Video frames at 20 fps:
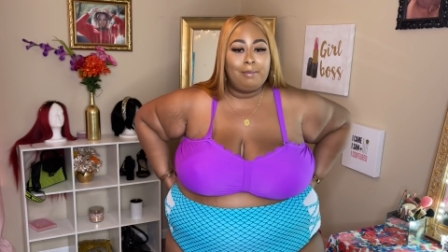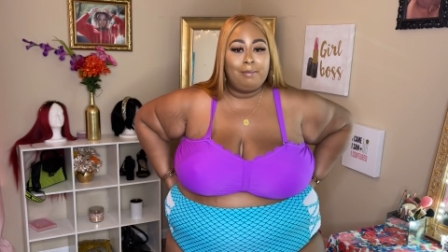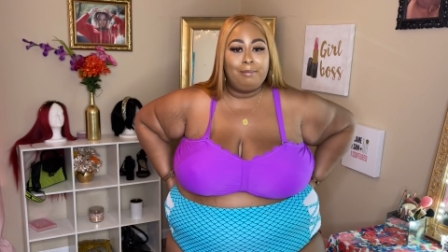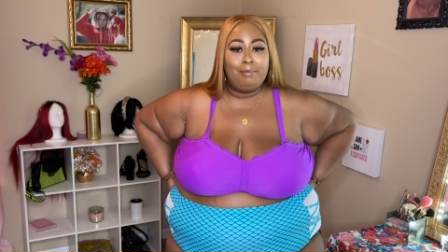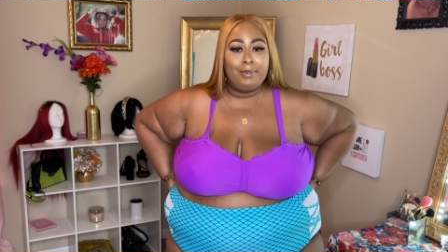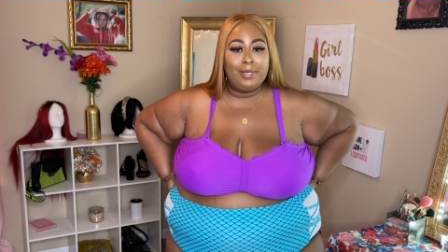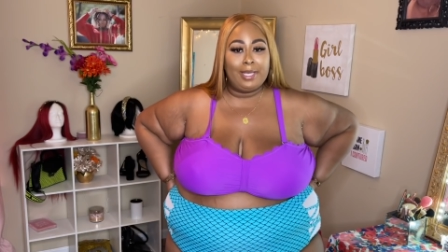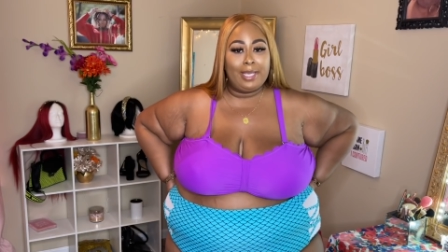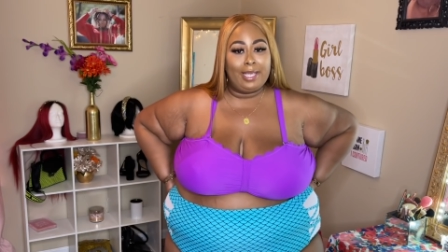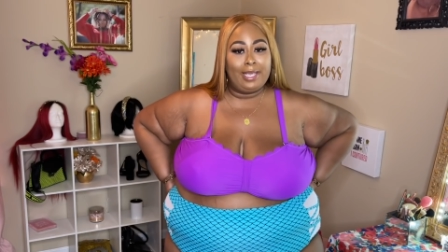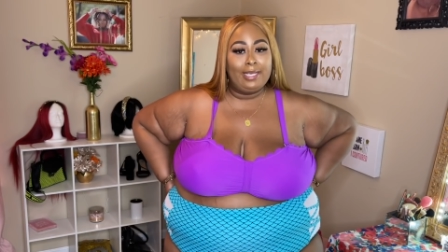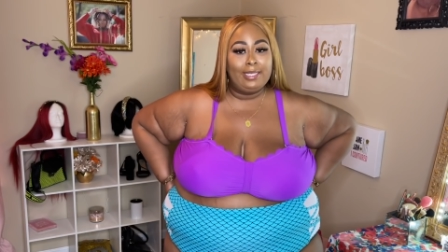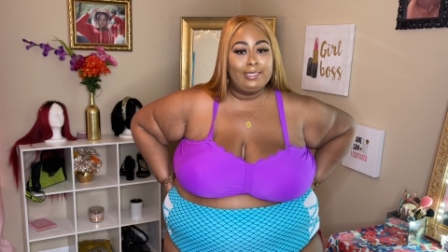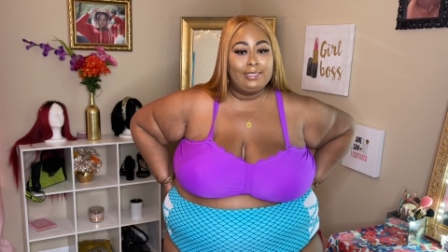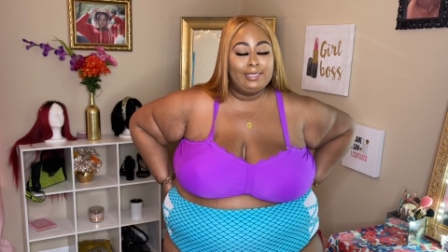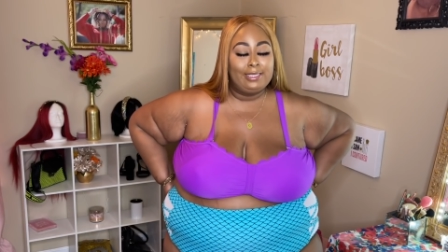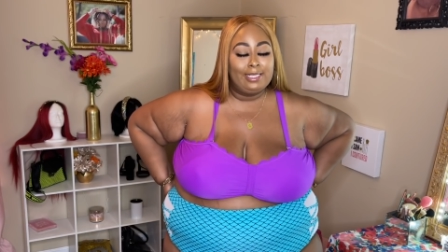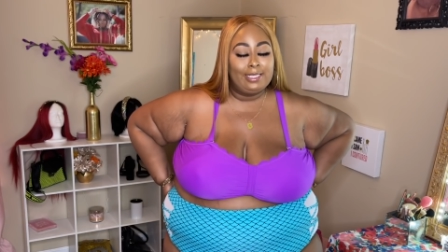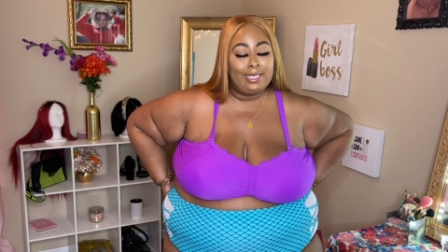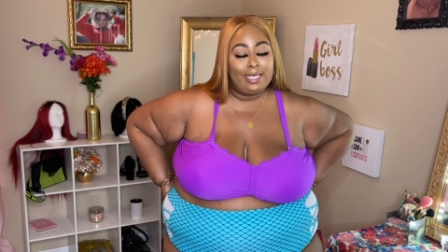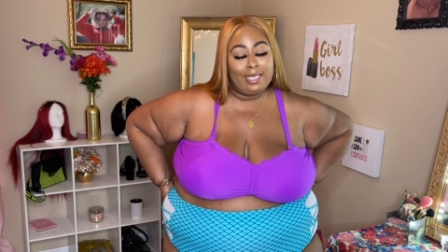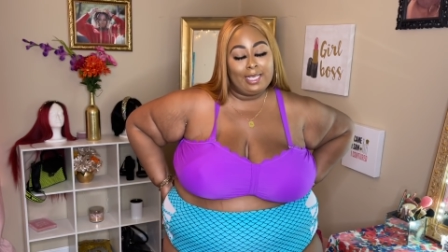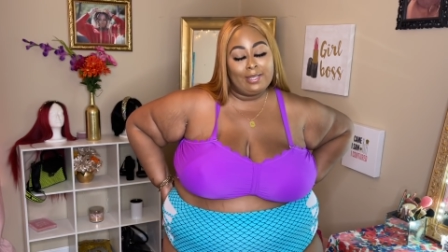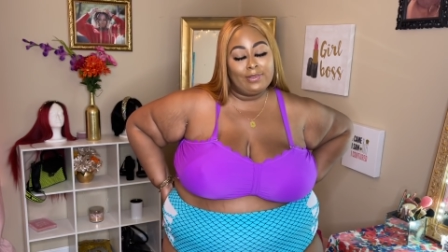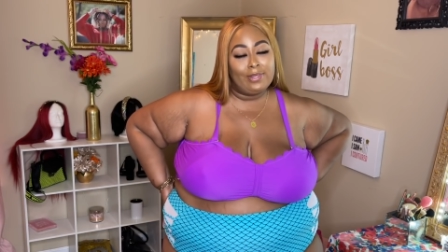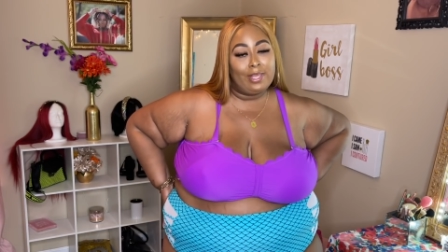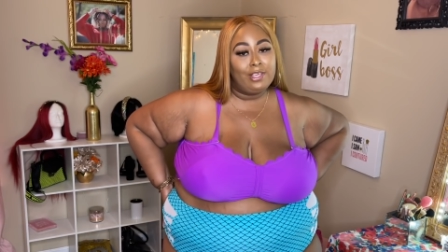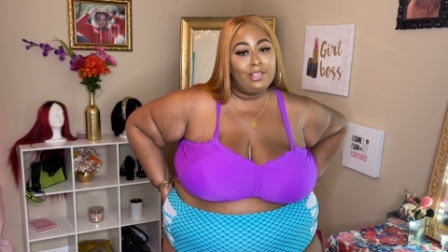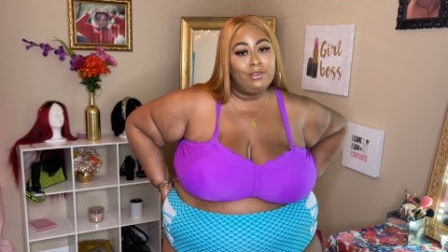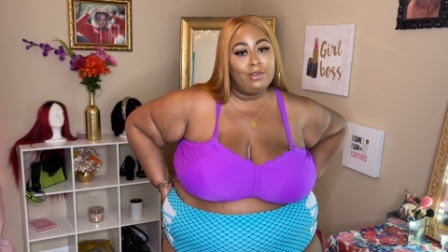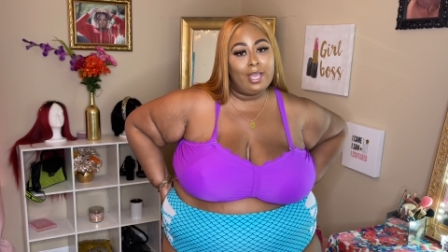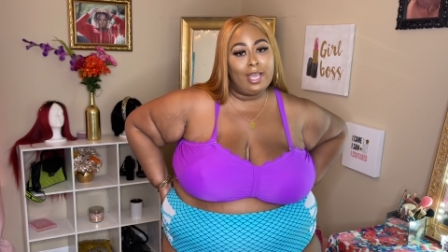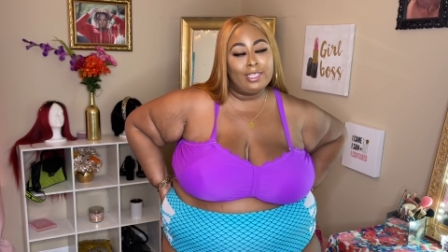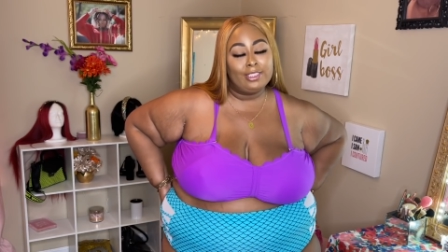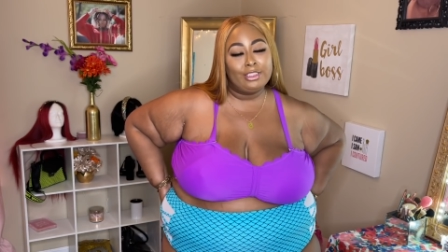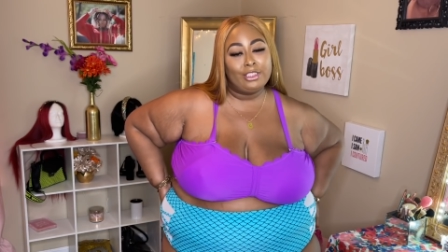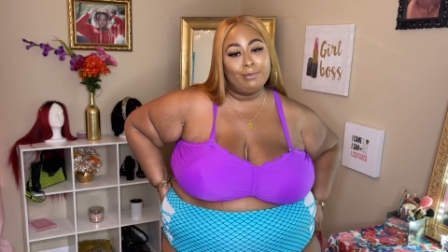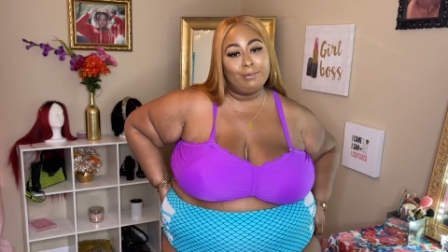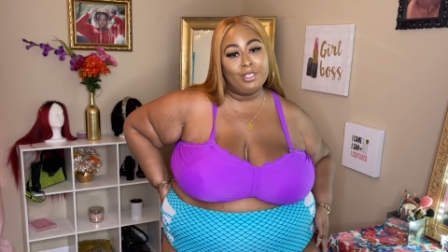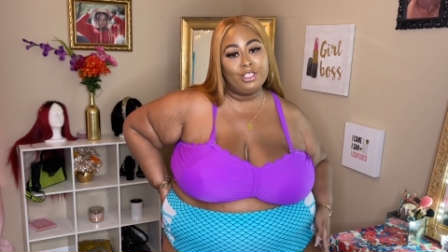But again, thank you
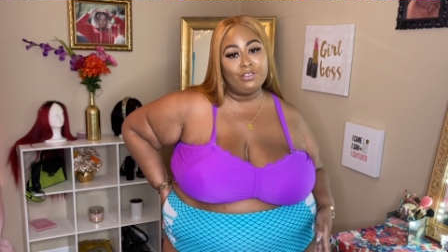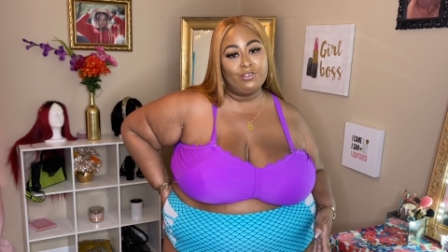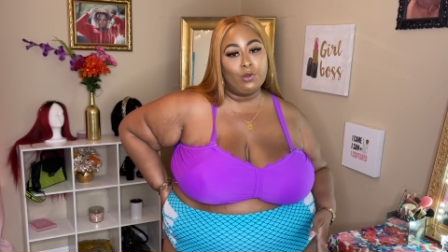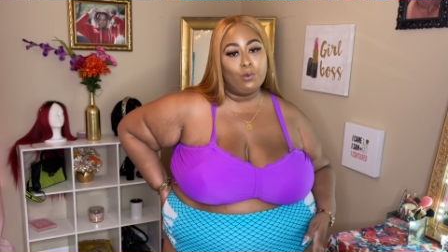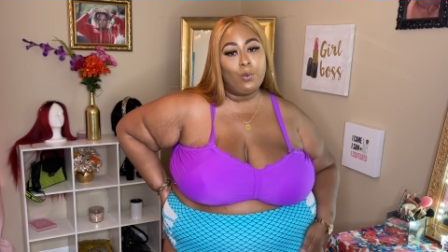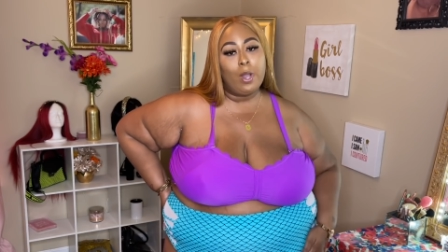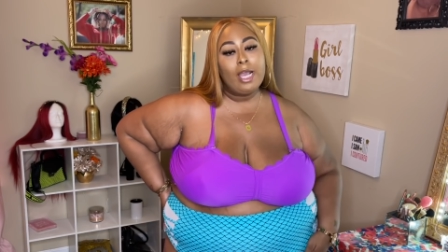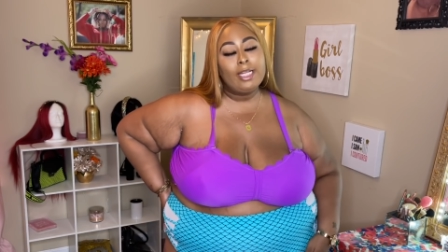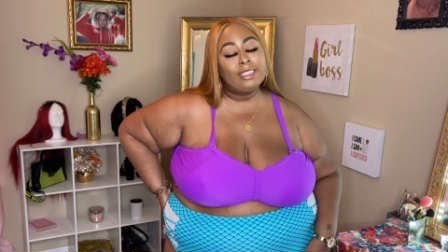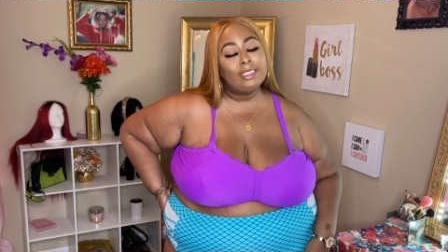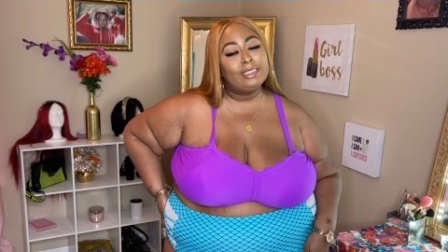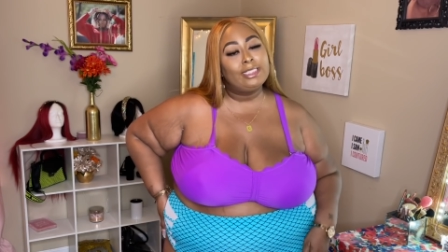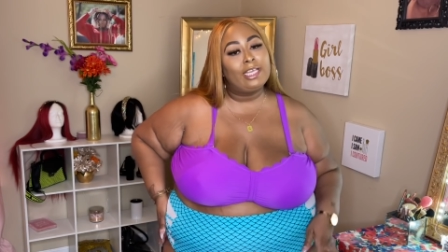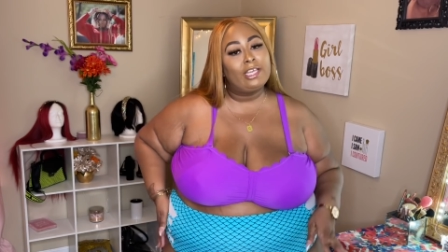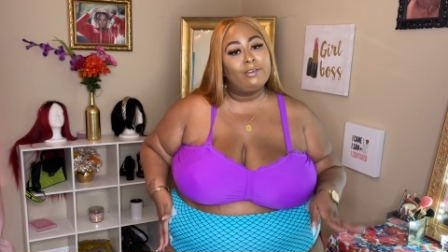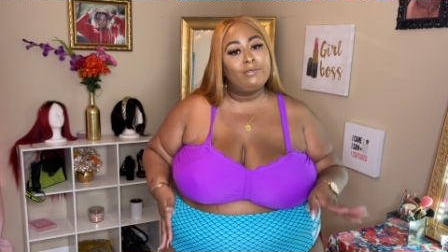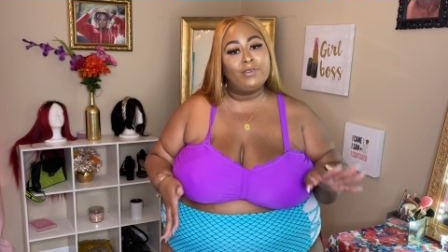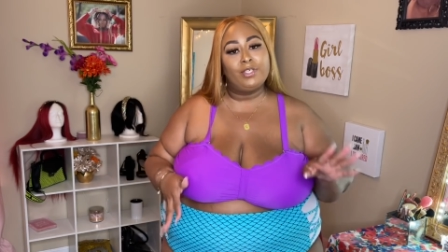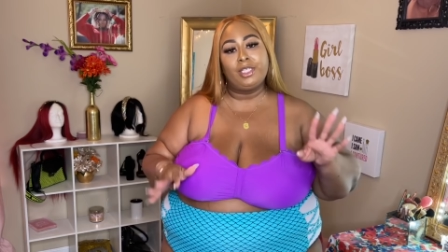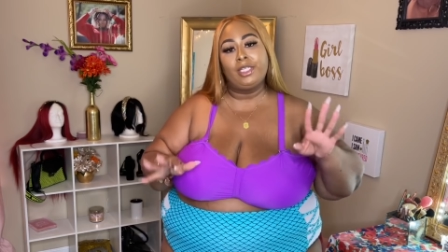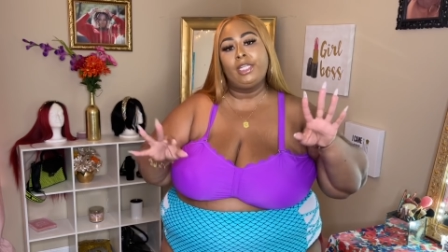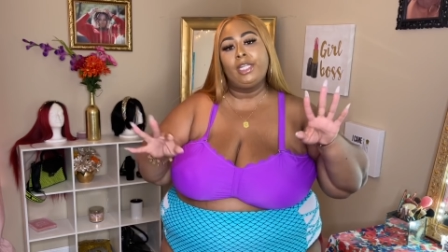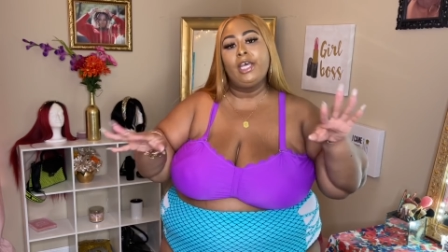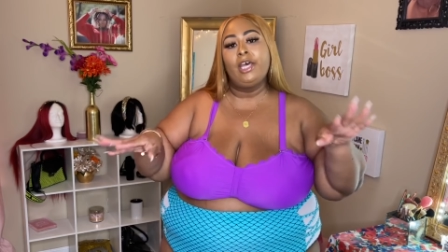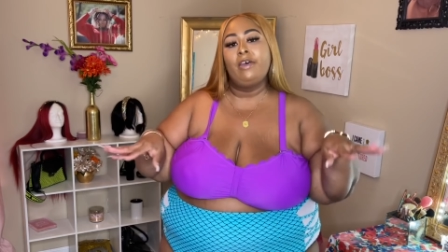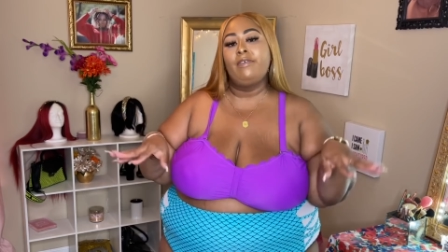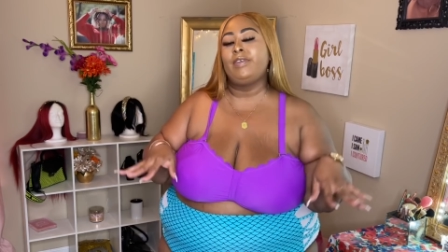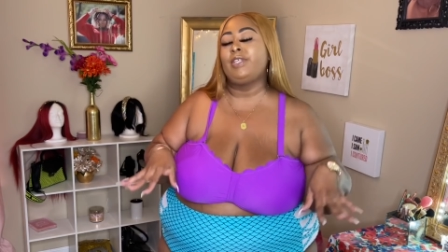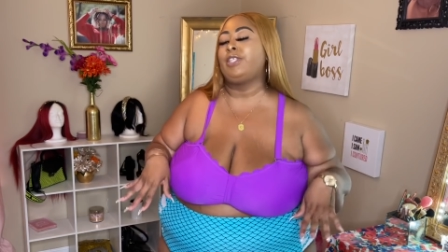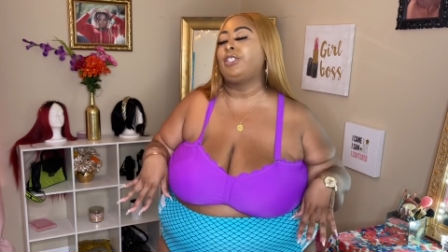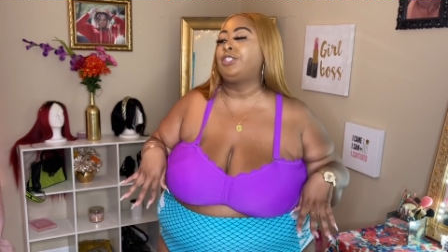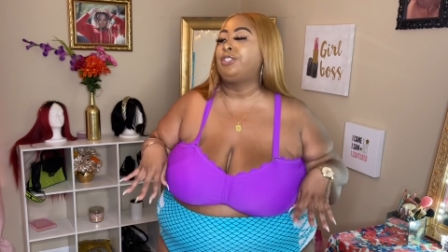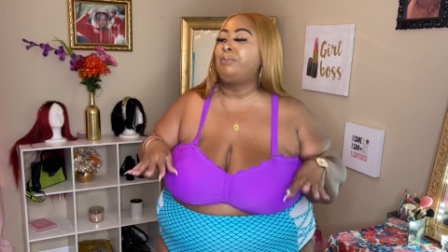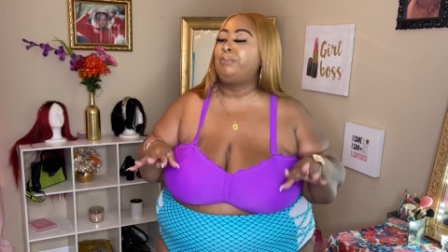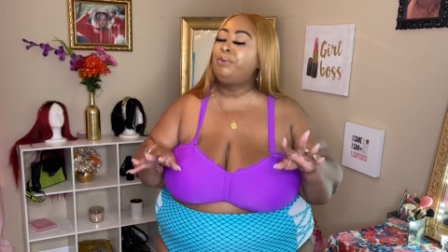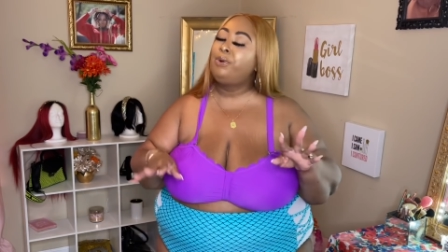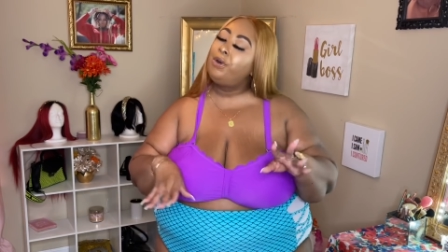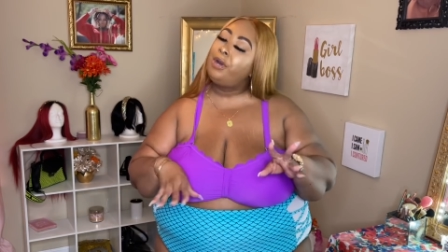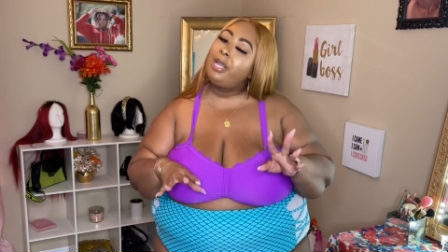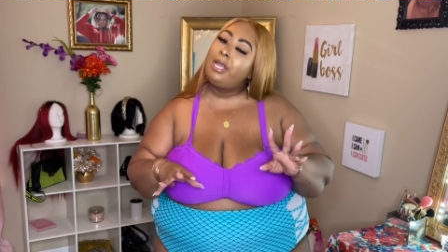guys so much for watching. Thank you for your love and your
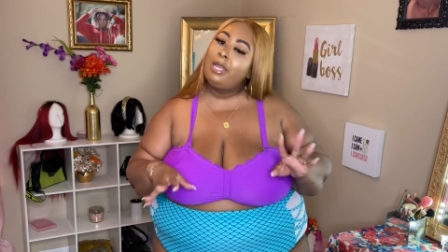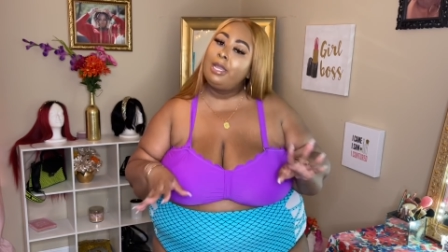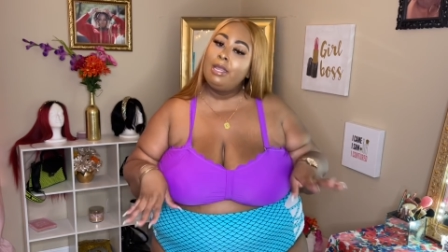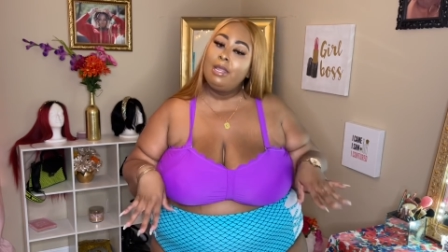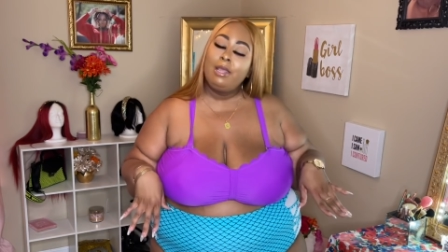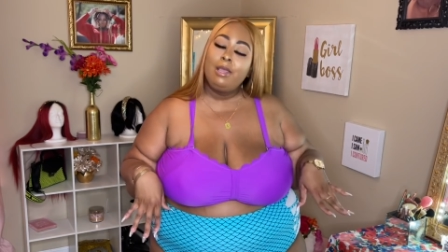support.